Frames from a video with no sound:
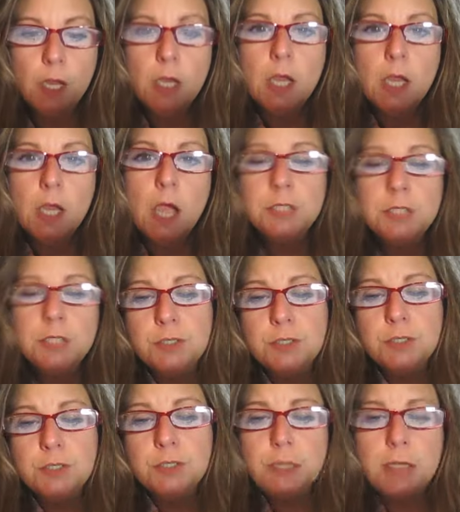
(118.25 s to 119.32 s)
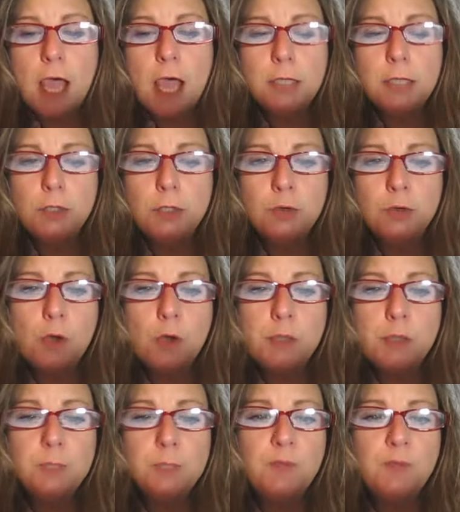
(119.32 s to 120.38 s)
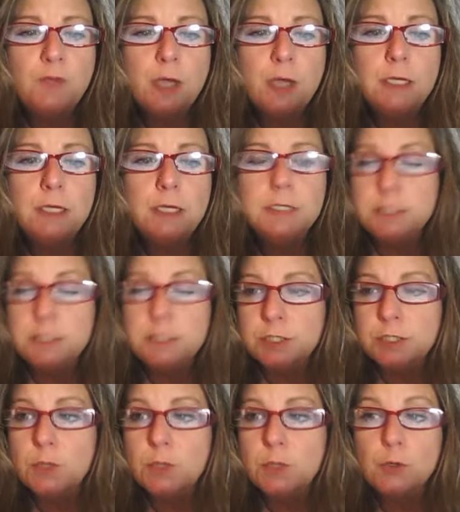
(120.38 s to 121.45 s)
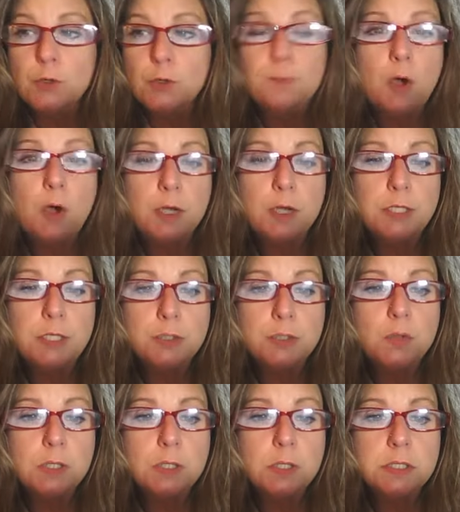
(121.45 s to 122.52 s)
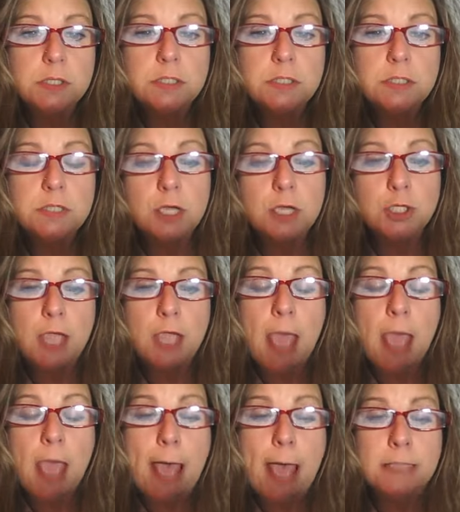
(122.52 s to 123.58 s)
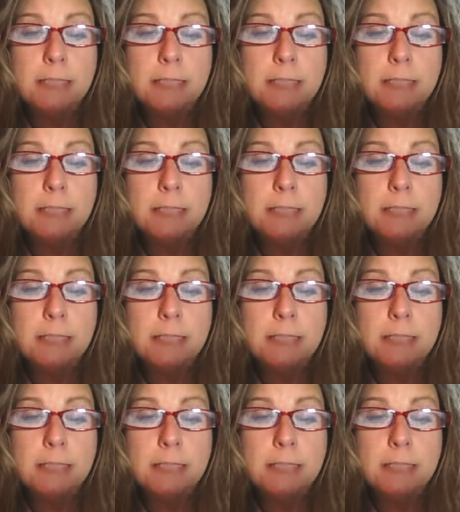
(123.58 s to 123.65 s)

Underneath that, you're going to be finding additional third-party tools such as